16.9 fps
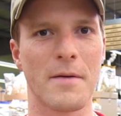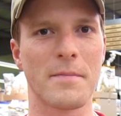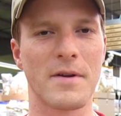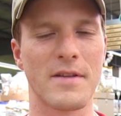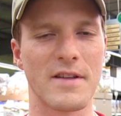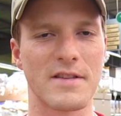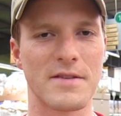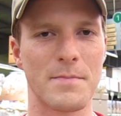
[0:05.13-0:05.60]

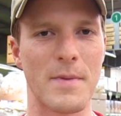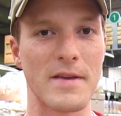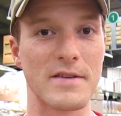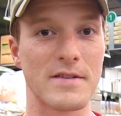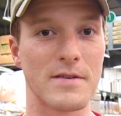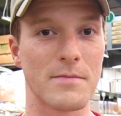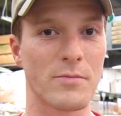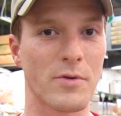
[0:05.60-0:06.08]
company that's
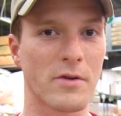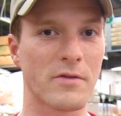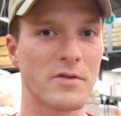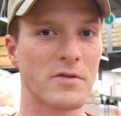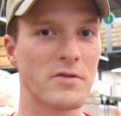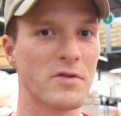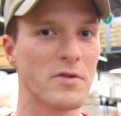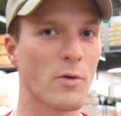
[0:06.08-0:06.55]
based in
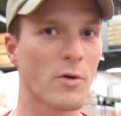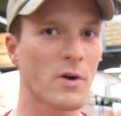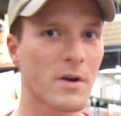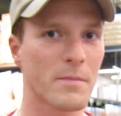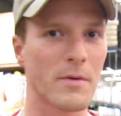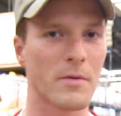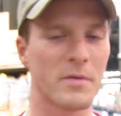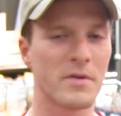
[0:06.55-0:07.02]
Brooklyn, New
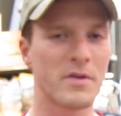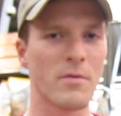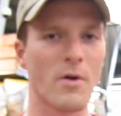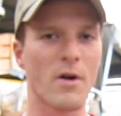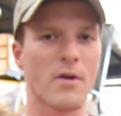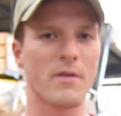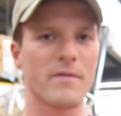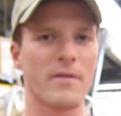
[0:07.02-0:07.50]
York, but we
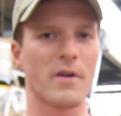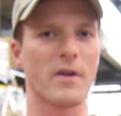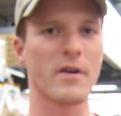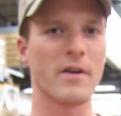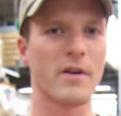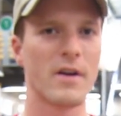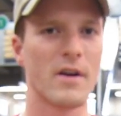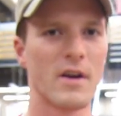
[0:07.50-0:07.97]
do all of
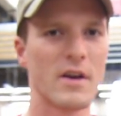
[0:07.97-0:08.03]
our